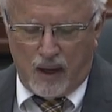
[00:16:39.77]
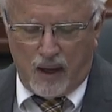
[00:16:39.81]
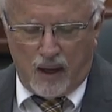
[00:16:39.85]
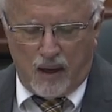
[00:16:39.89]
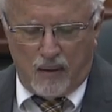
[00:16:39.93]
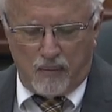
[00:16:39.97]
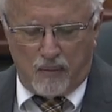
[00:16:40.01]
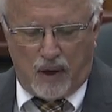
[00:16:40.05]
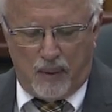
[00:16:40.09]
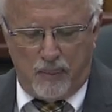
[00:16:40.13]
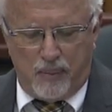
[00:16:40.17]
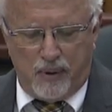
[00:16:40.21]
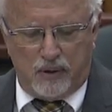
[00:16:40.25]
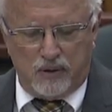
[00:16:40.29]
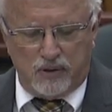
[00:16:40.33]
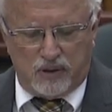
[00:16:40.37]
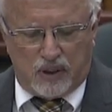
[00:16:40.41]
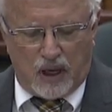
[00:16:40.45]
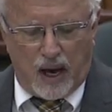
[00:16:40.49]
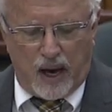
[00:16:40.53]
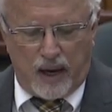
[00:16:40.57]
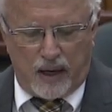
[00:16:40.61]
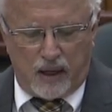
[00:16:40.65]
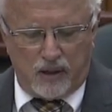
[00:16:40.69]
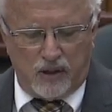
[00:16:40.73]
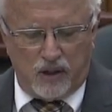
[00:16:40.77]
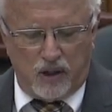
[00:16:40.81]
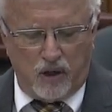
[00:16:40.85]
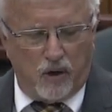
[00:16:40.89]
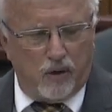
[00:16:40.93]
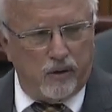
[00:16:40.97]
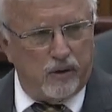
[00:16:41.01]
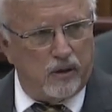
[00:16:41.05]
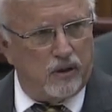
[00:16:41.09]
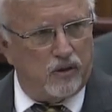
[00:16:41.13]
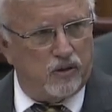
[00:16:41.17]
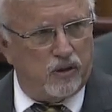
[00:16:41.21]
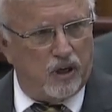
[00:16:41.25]
my bill died on the
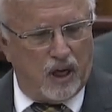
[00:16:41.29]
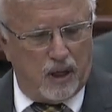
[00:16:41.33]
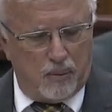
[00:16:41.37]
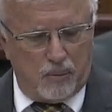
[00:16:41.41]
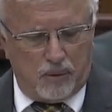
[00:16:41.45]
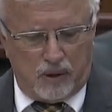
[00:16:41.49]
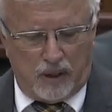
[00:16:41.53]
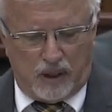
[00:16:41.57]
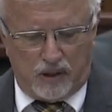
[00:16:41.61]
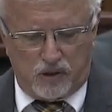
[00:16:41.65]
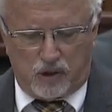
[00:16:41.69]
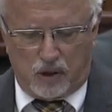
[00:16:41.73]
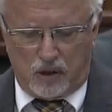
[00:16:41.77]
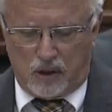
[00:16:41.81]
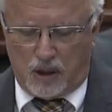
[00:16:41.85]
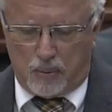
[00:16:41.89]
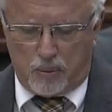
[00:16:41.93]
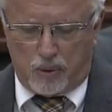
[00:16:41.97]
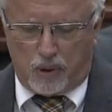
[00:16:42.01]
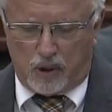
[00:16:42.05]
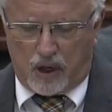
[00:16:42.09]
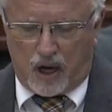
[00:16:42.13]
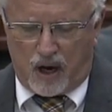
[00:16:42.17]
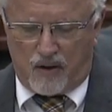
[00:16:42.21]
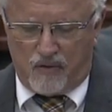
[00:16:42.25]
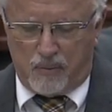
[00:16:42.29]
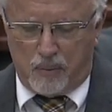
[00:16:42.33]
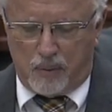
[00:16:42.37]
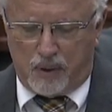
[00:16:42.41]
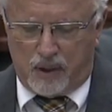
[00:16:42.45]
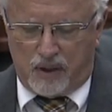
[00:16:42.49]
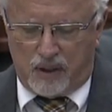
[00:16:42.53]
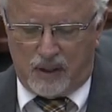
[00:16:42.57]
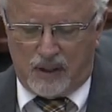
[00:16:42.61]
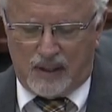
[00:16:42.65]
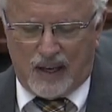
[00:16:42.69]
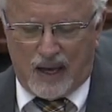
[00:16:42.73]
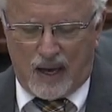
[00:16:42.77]
order table as the Liberal government of
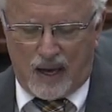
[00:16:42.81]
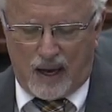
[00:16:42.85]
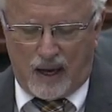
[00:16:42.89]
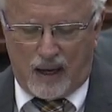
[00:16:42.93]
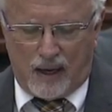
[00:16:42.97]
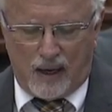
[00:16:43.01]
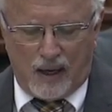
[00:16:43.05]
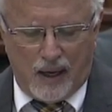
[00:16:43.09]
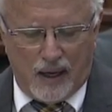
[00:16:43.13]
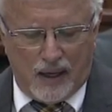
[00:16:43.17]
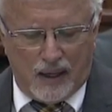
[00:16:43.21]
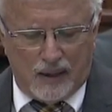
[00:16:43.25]
the day